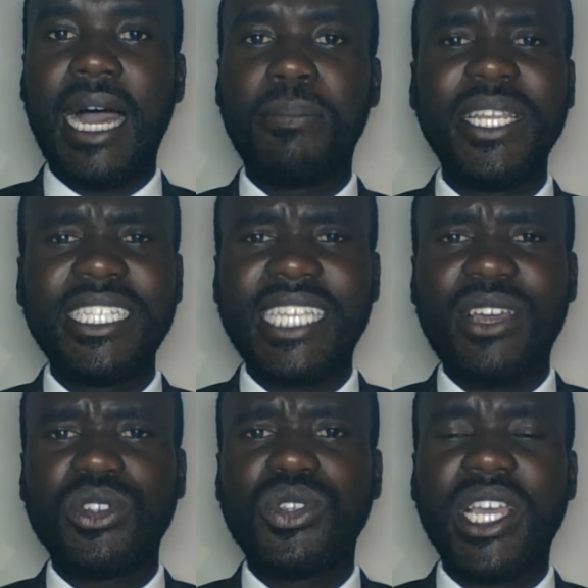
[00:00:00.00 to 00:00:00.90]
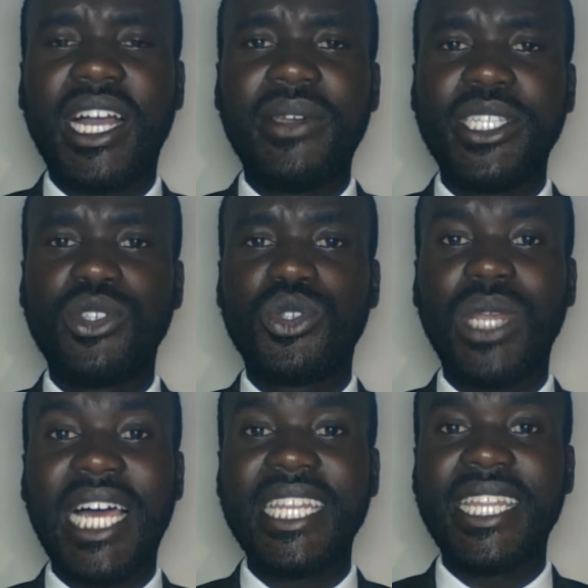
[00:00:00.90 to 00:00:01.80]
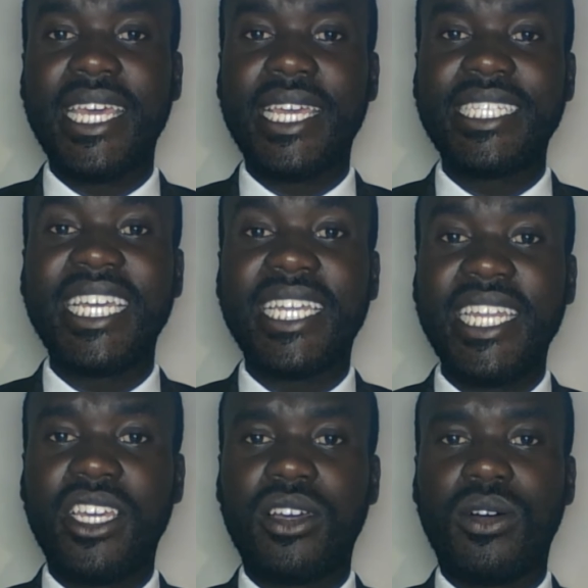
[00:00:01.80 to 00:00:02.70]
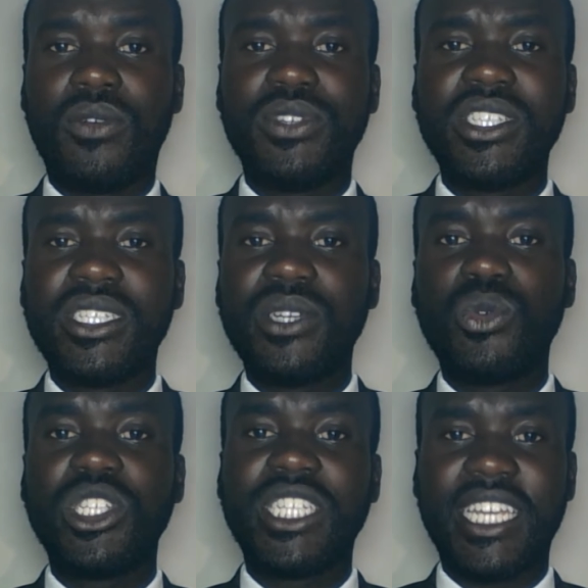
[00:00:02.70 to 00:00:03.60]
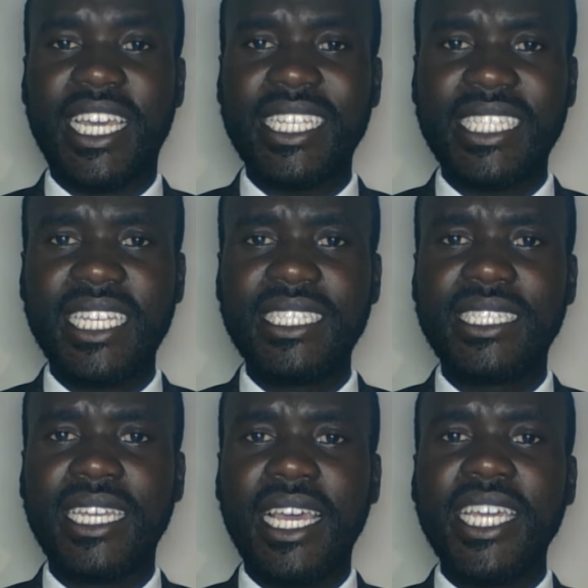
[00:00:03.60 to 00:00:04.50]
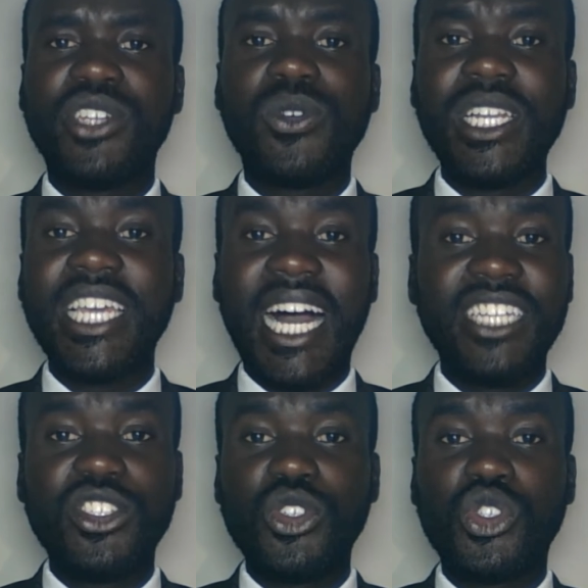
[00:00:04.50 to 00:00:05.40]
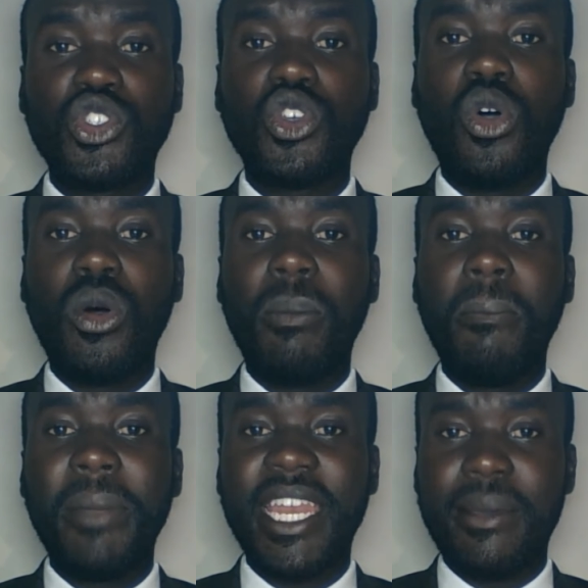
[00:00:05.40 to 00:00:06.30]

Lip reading: Please, I also encourage you to learn the technique of distinguishing cases. It really earns you so many